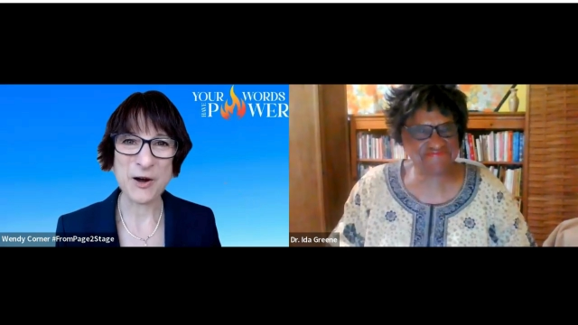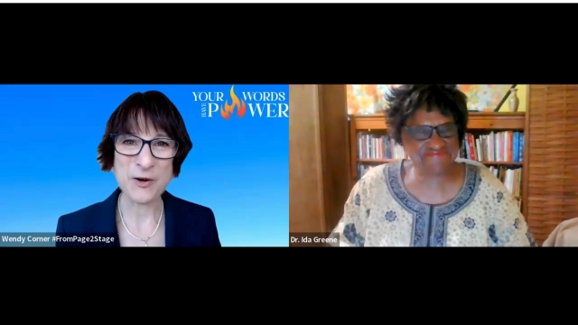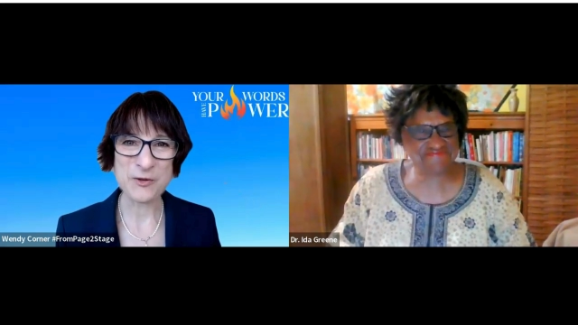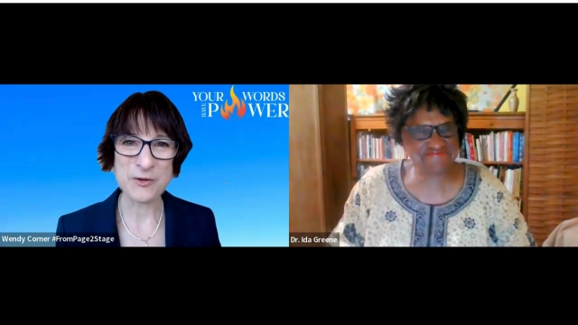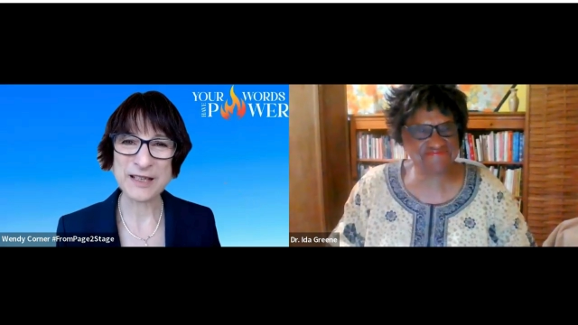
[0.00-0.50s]

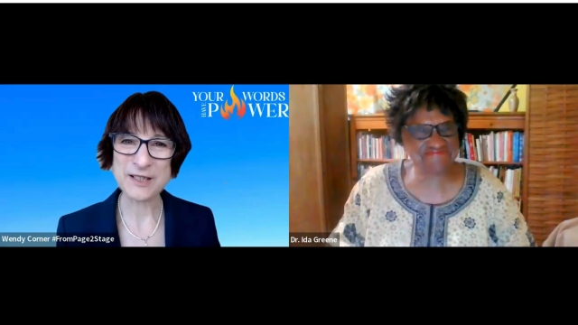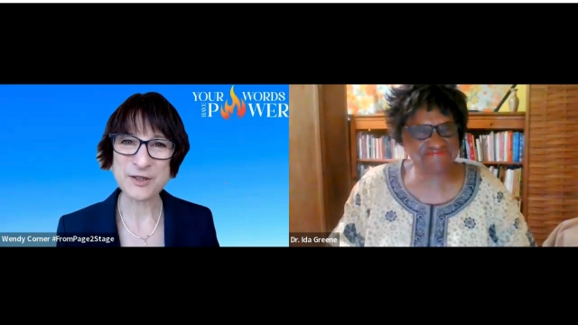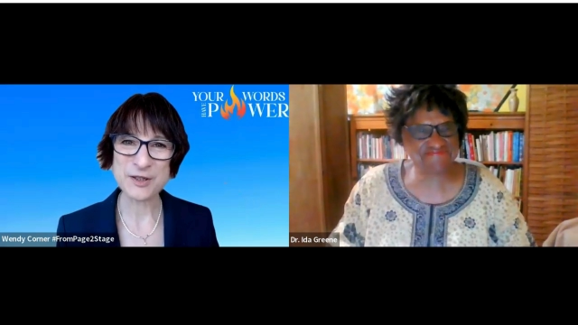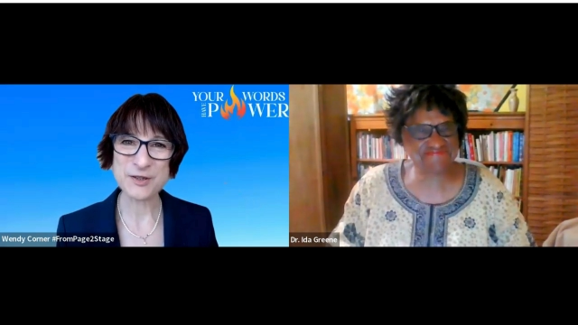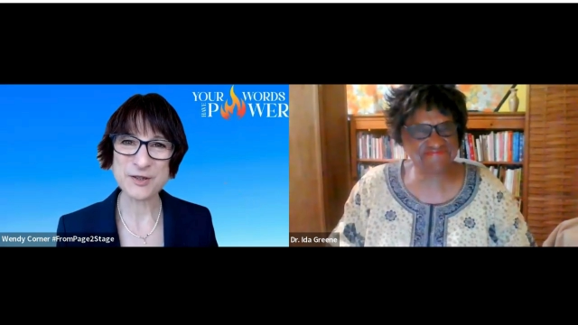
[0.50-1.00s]
Speaker 1: of
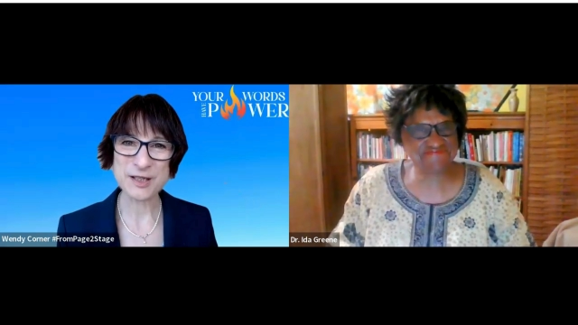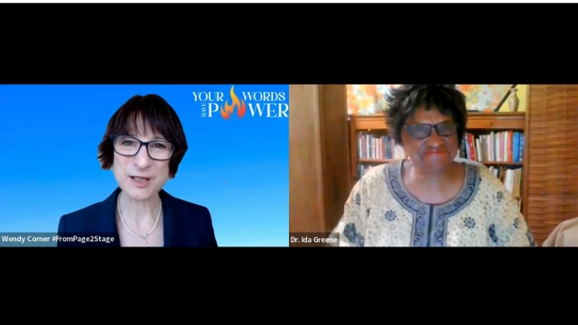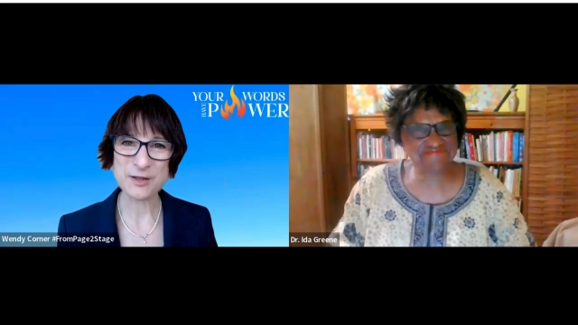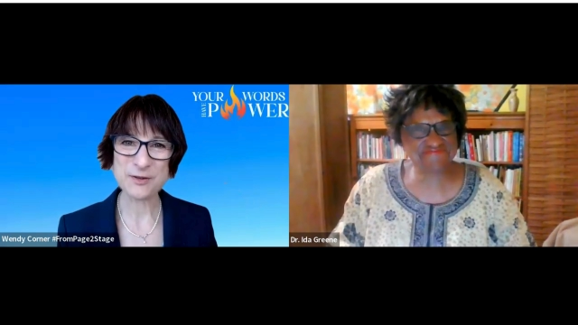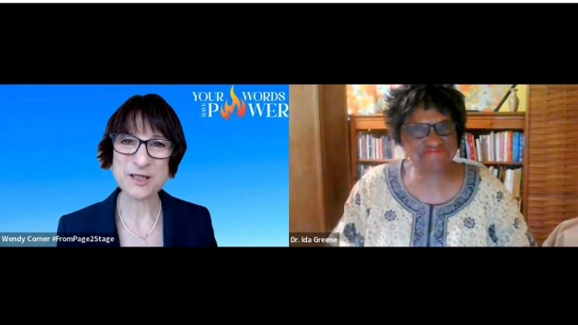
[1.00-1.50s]
introducing
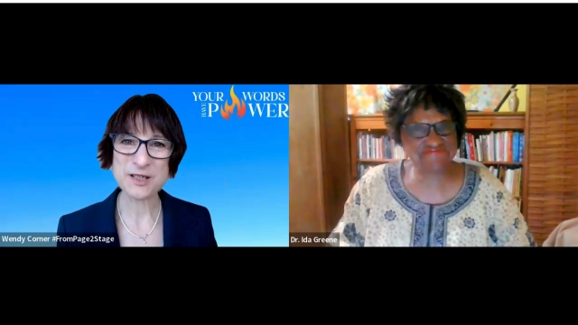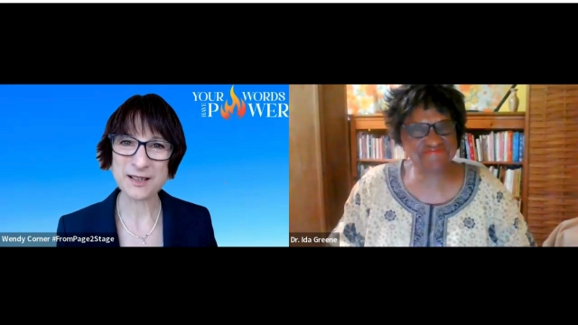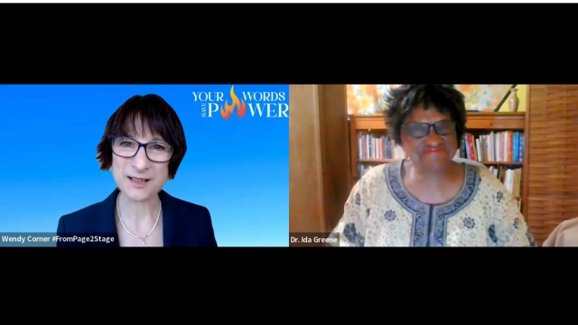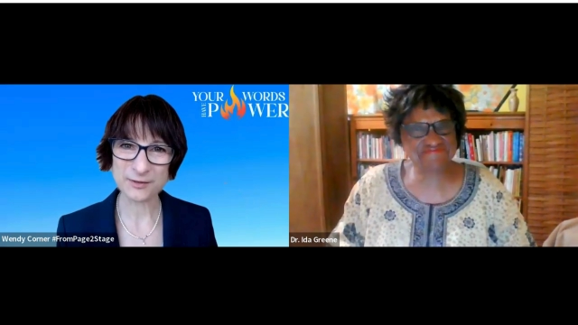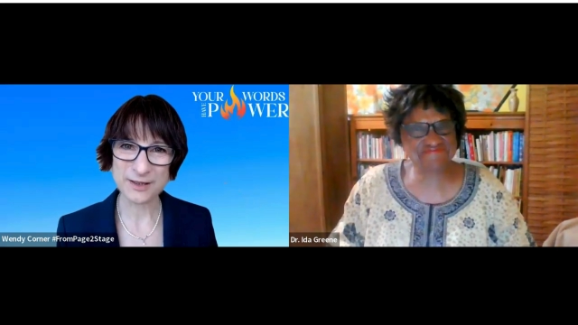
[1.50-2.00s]
you to
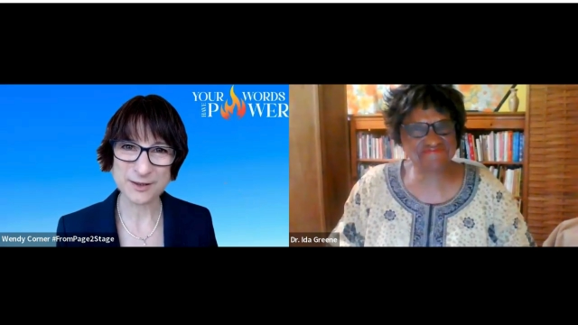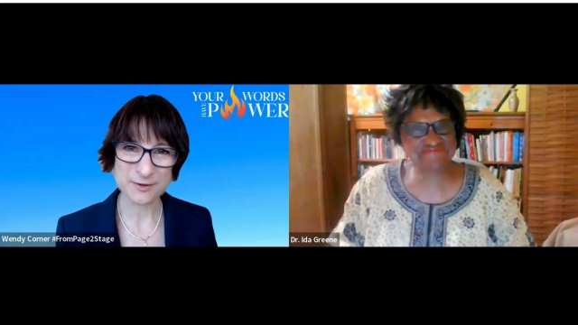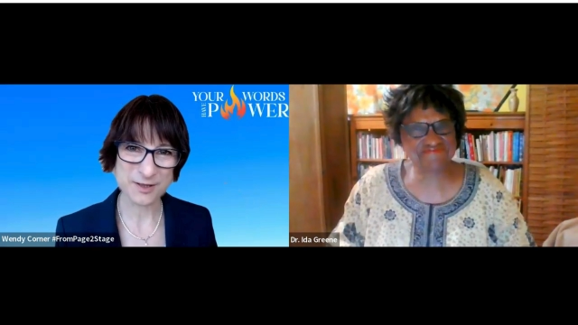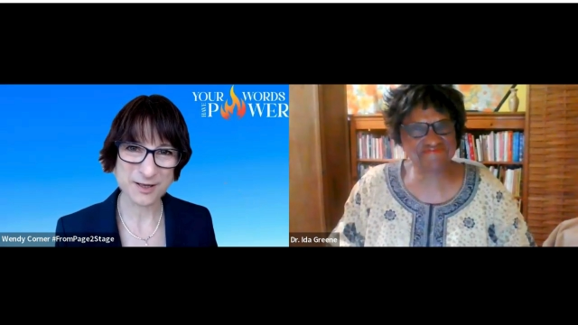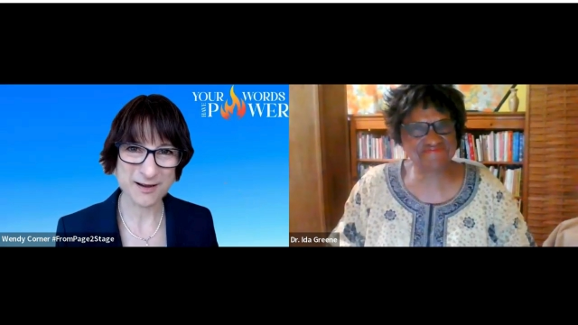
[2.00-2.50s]
the lovely
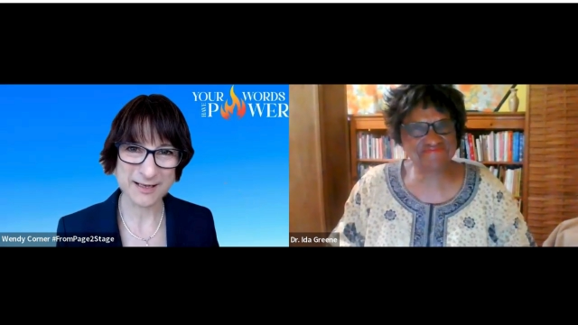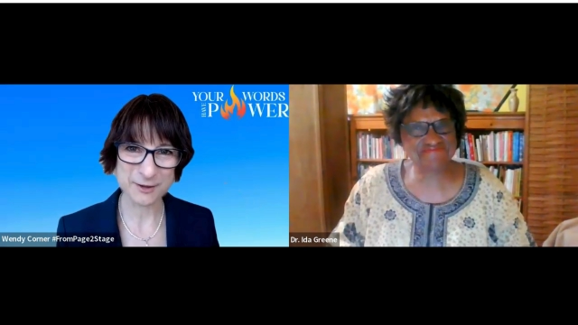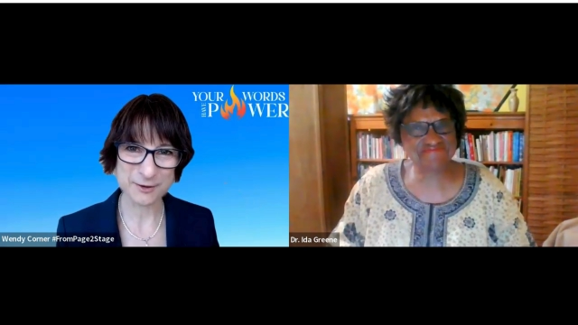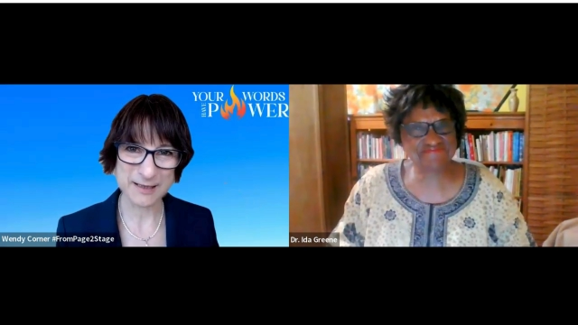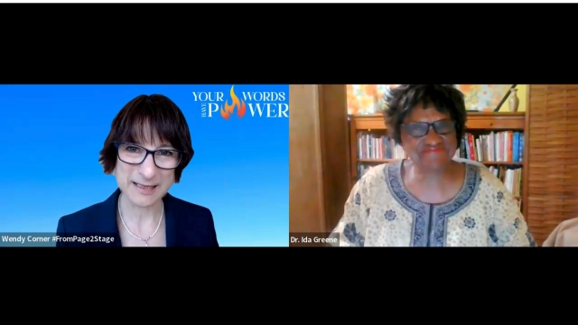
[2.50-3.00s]
Dr.
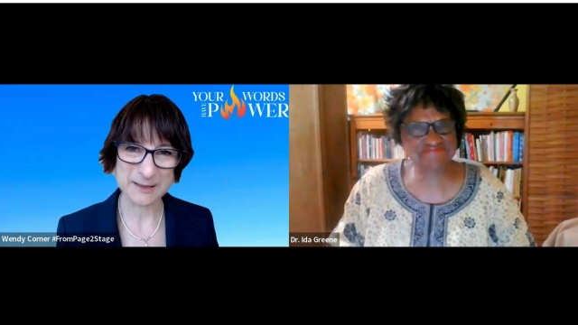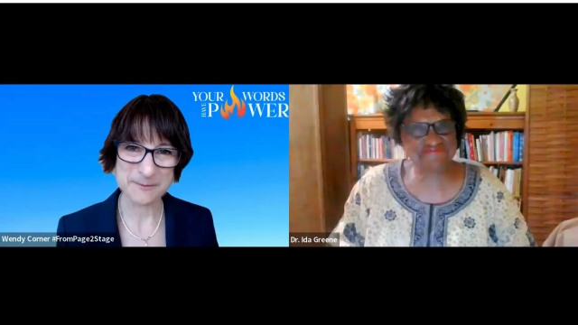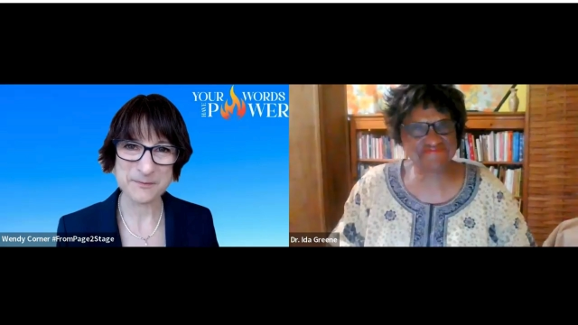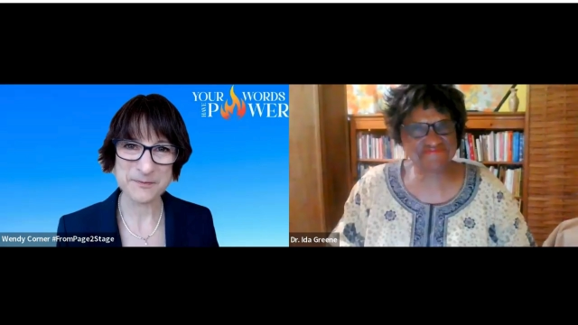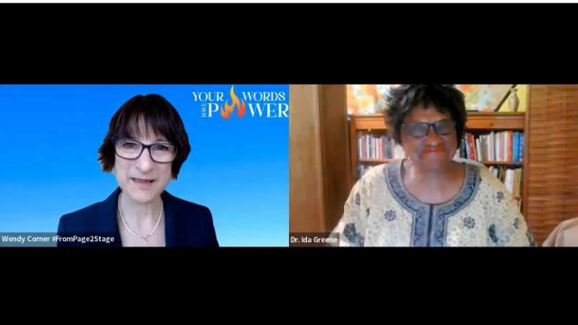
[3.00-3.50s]
Ida Greene.